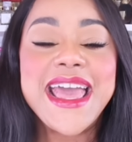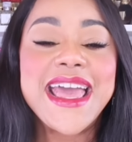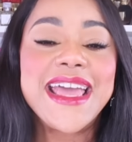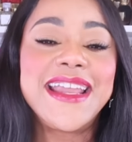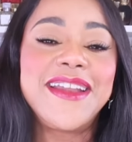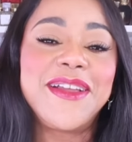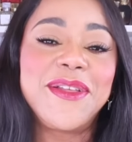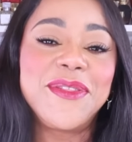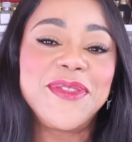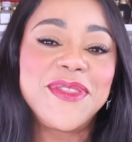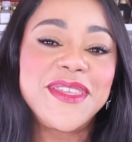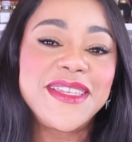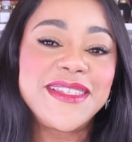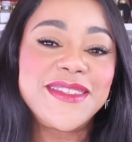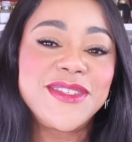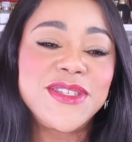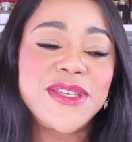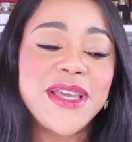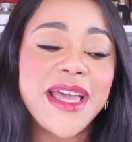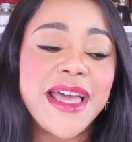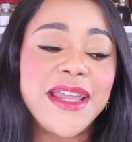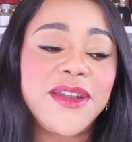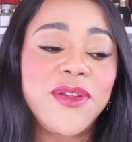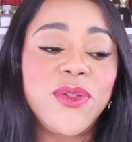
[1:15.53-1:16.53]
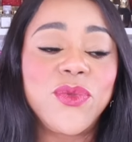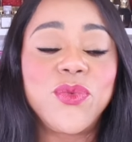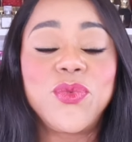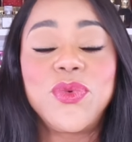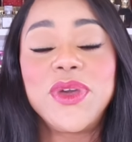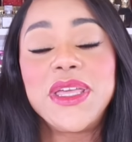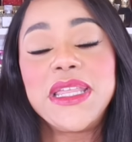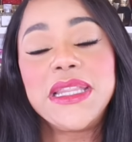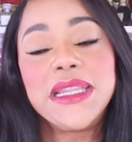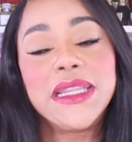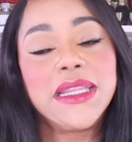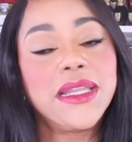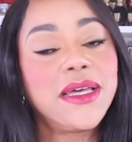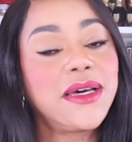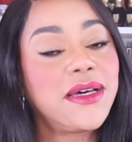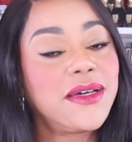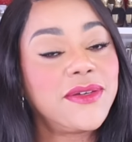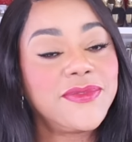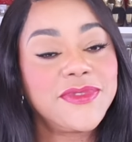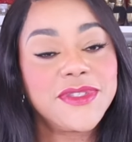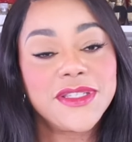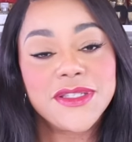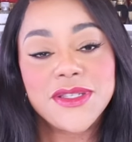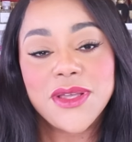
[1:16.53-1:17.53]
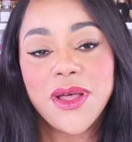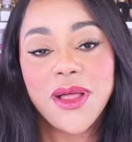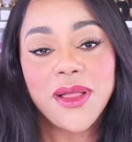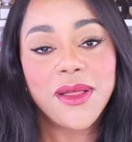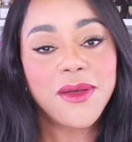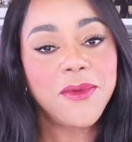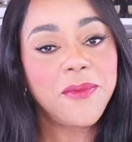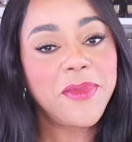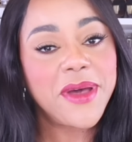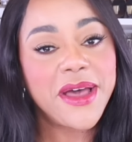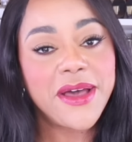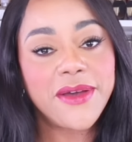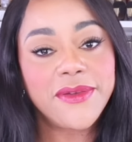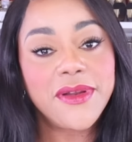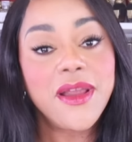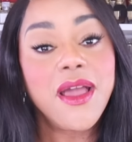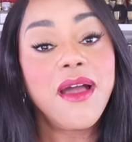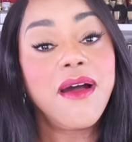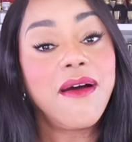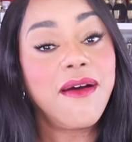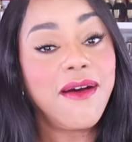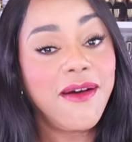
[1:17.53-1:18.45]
and on this channel, we love to talk about